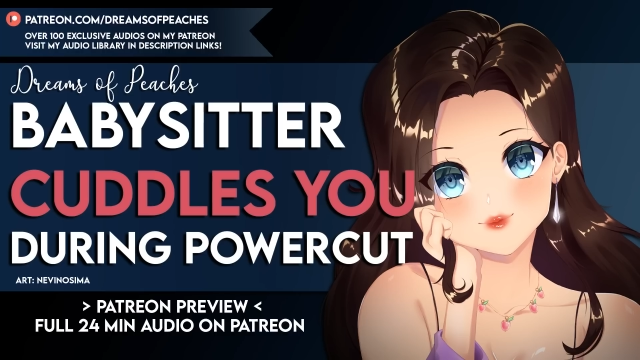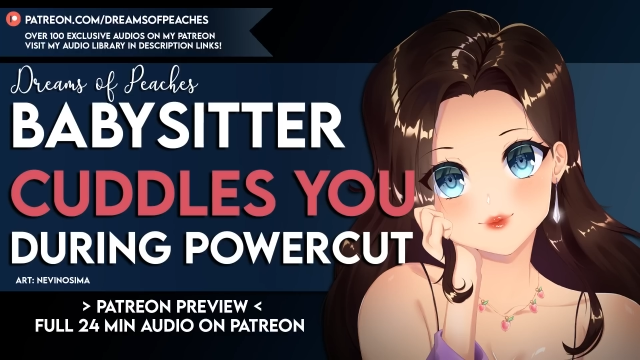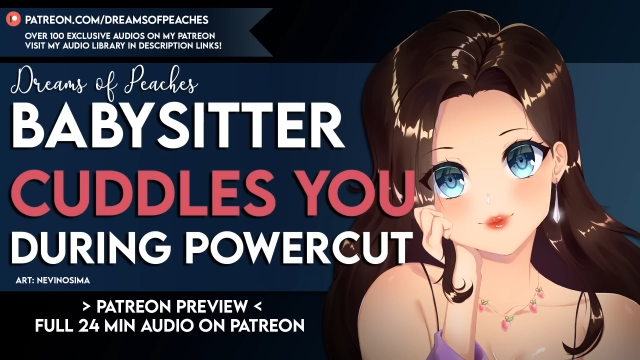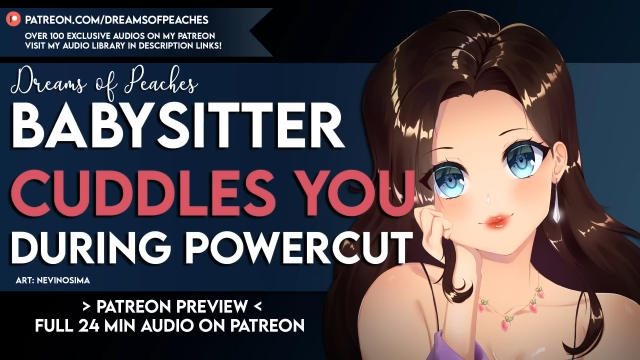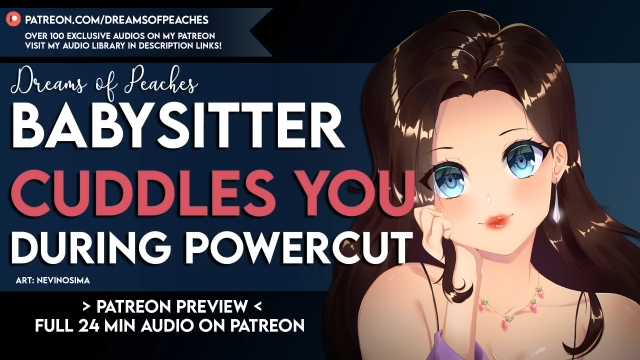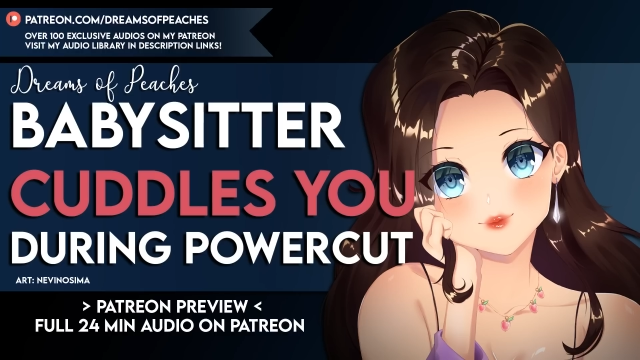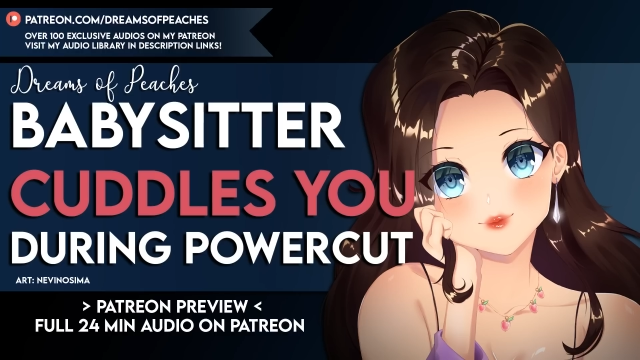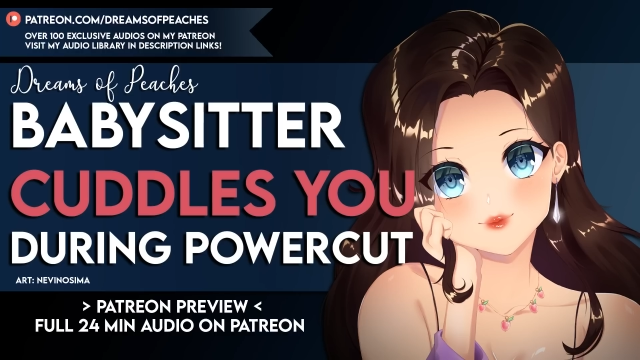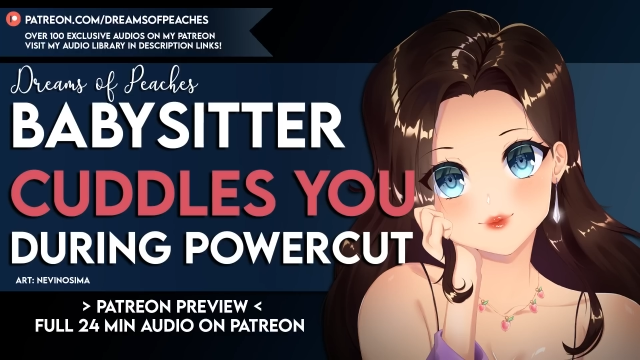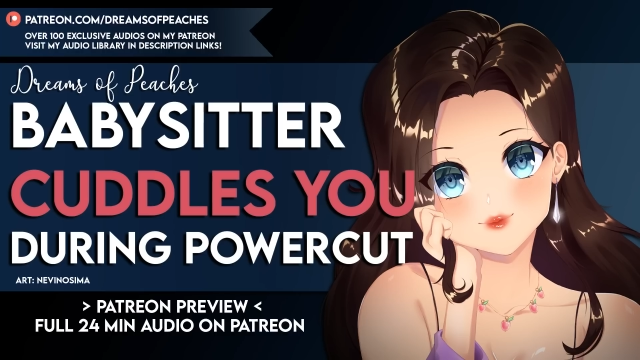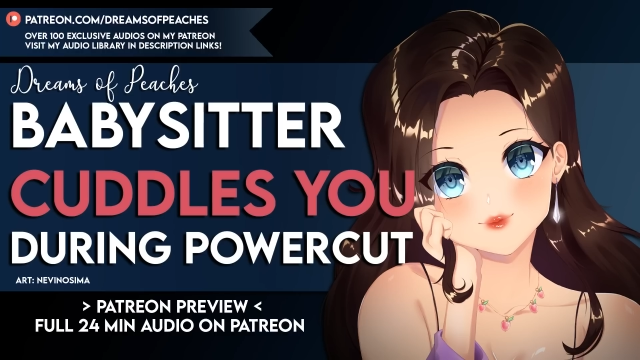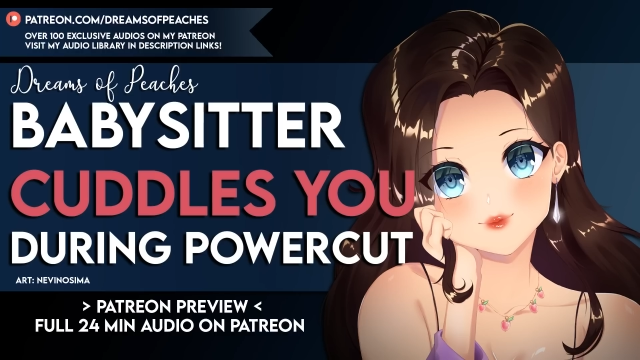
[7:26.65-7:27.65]
is this
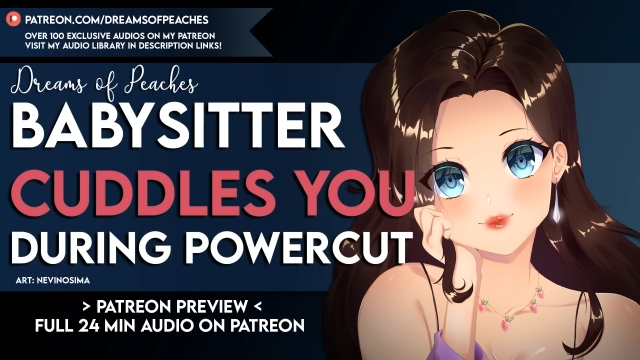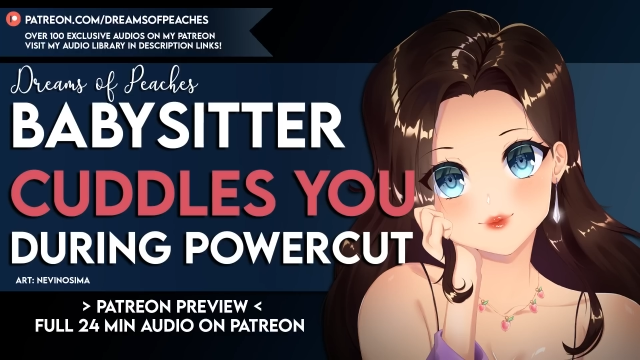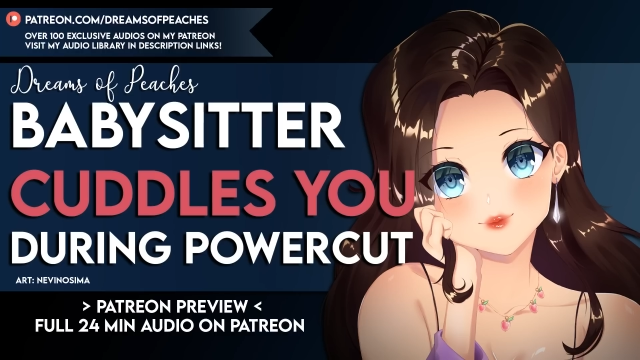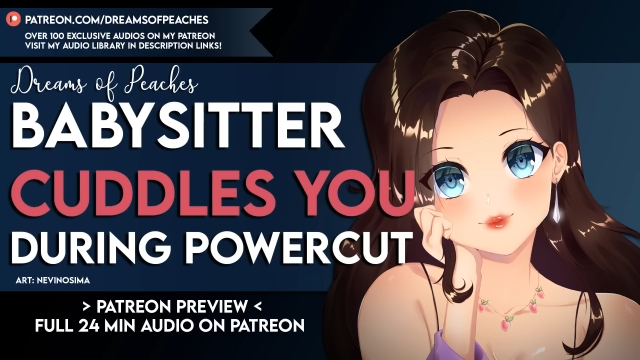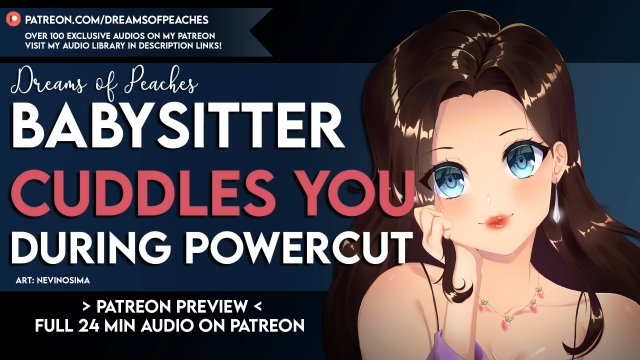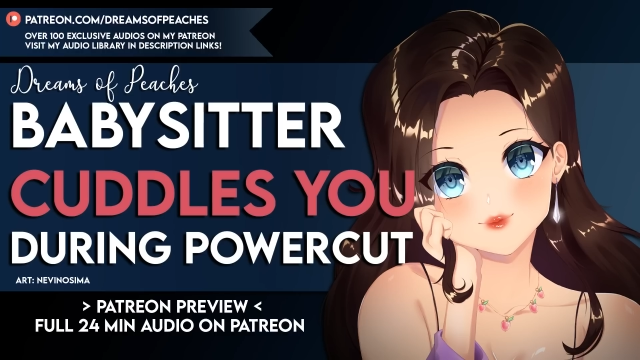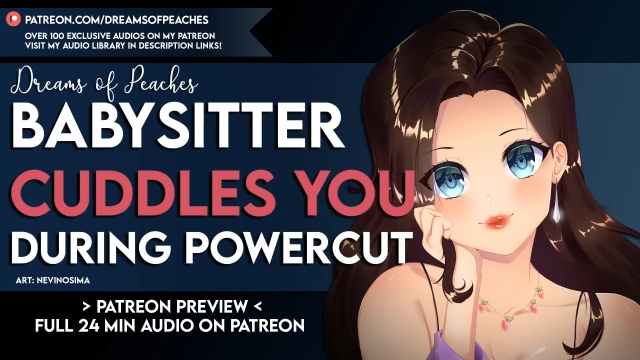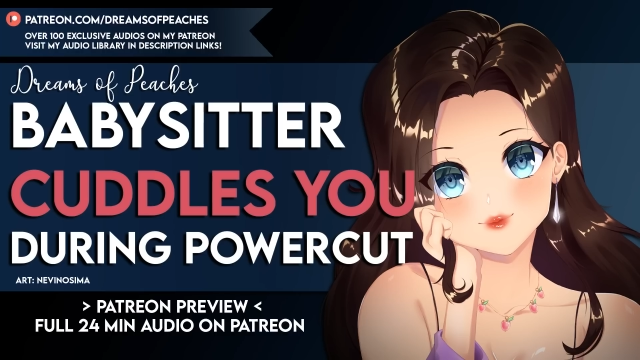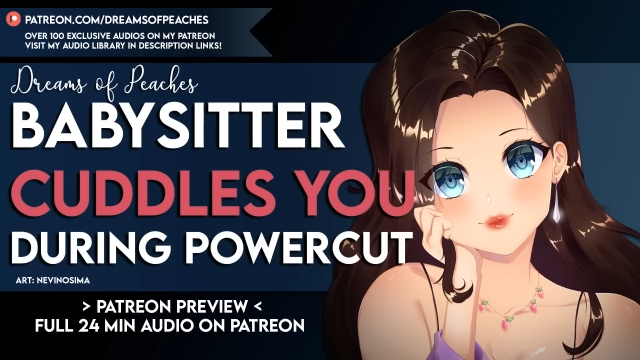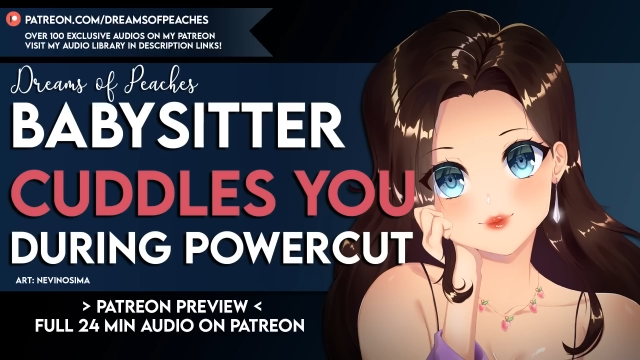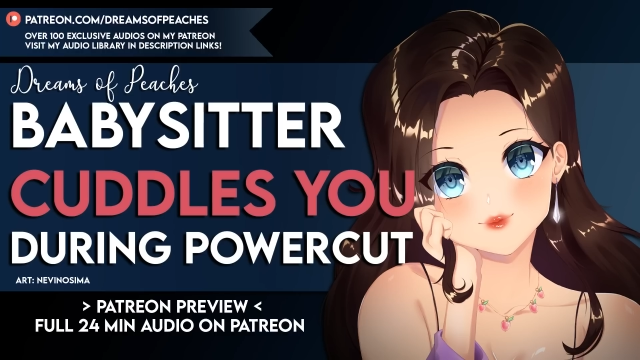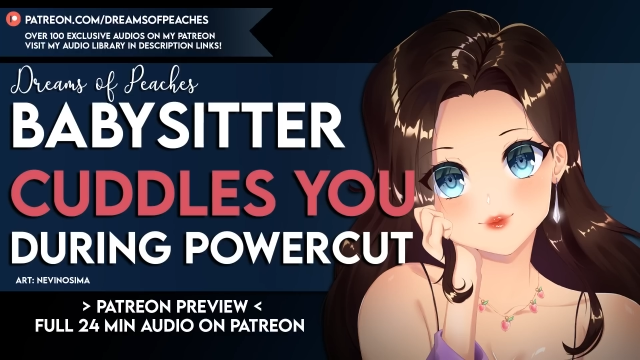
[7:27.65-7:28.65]

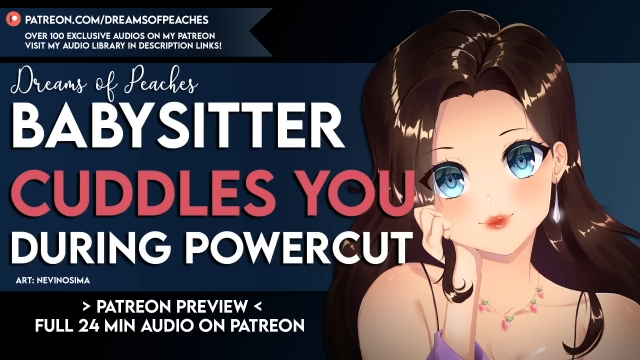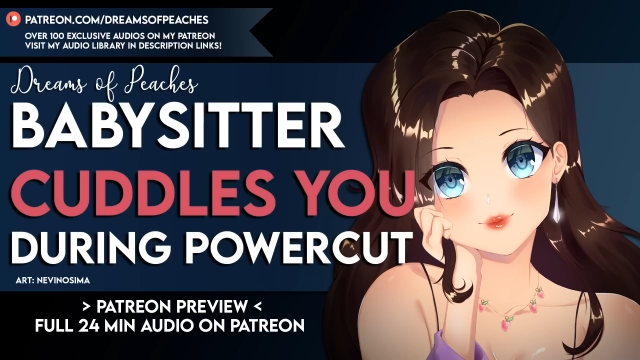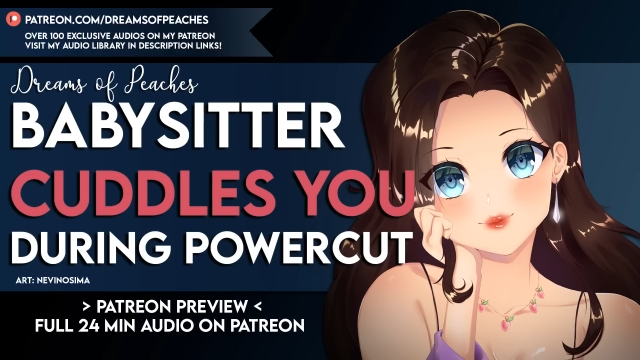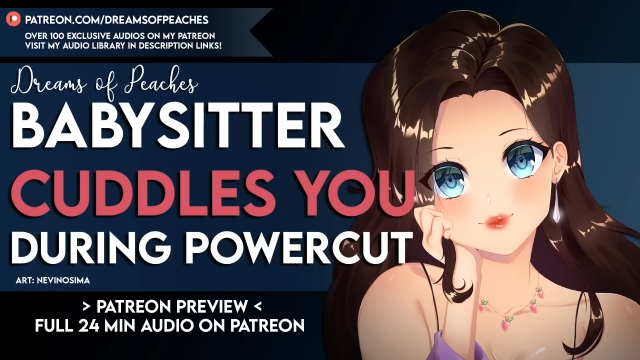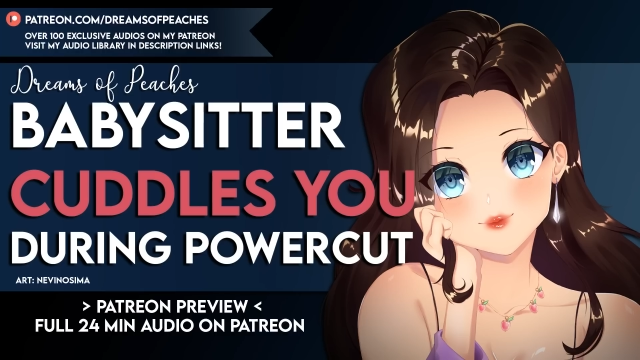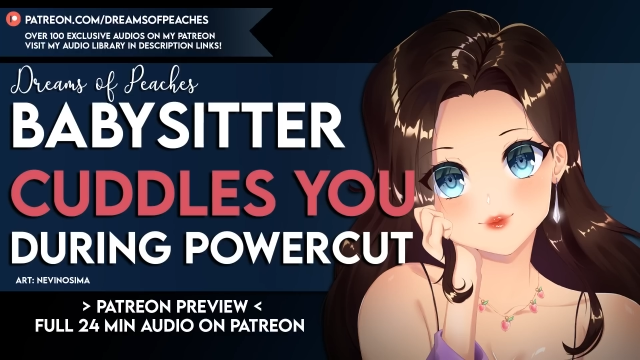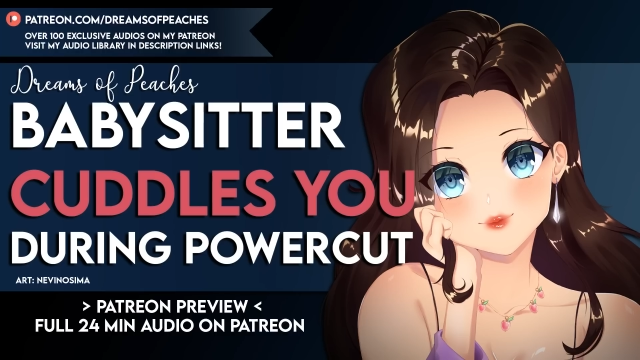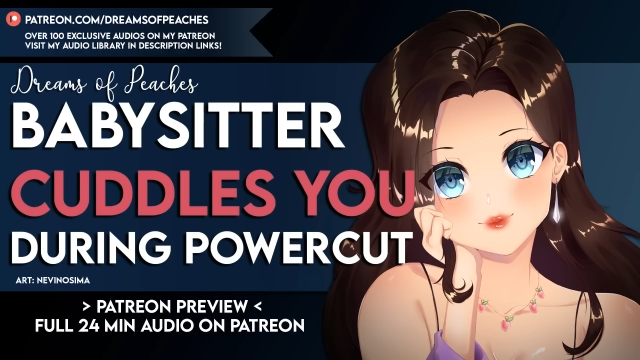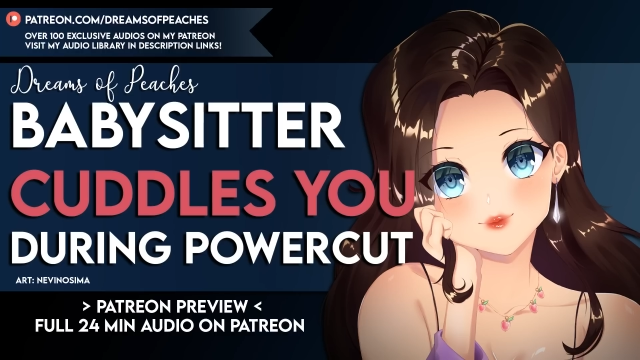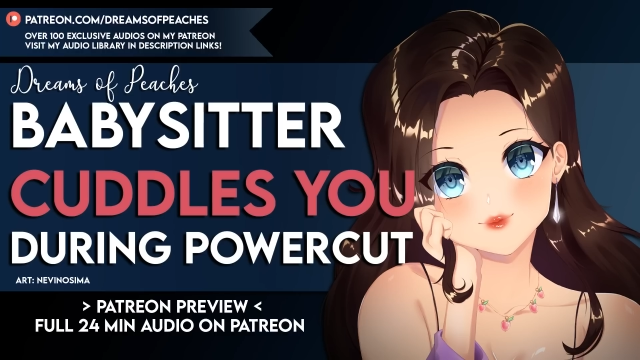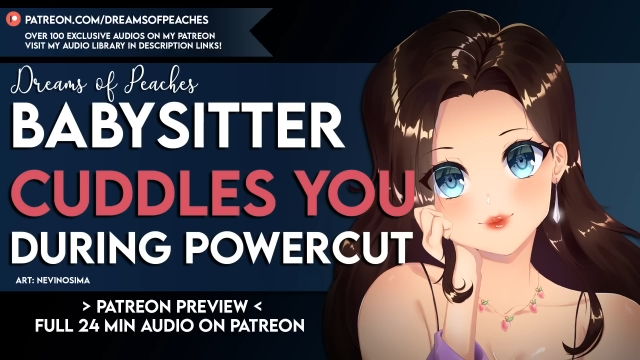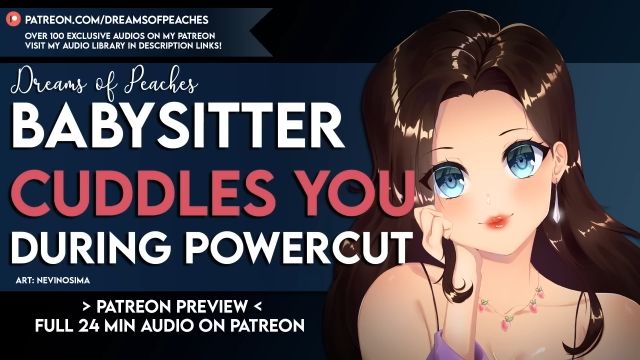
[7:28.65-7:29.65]
quiet
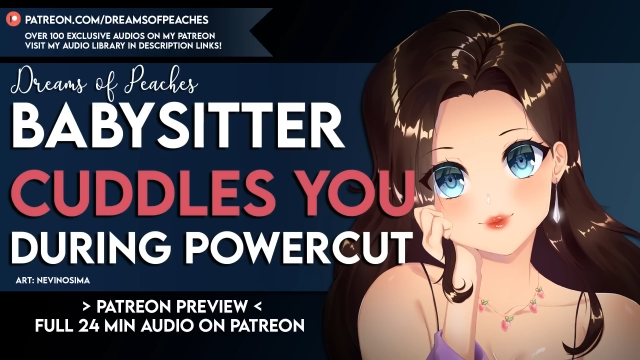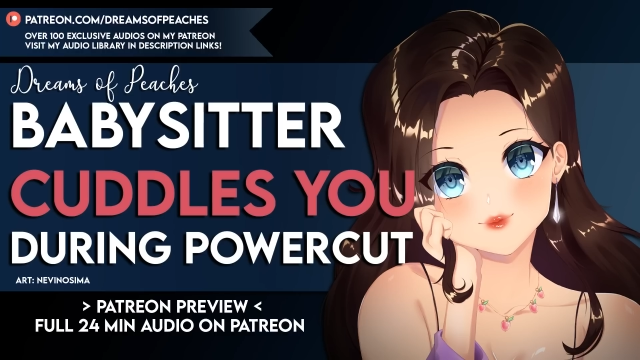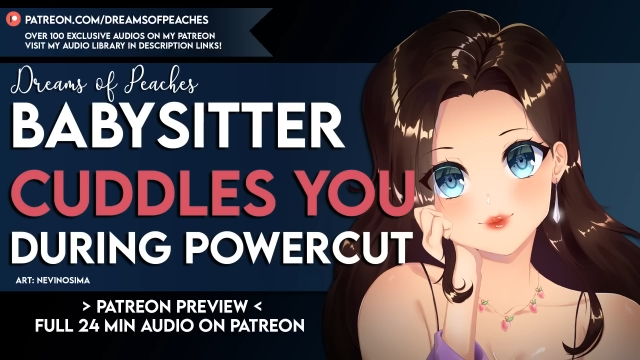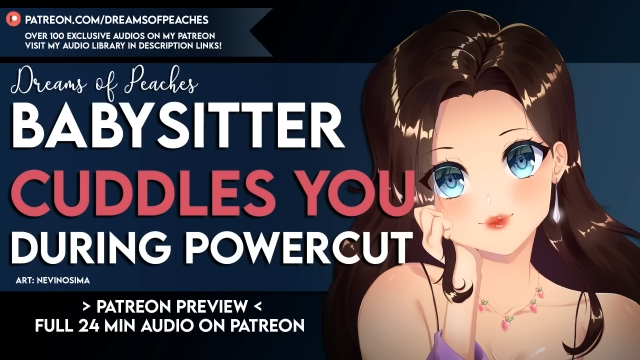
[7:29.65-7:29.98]
shyness.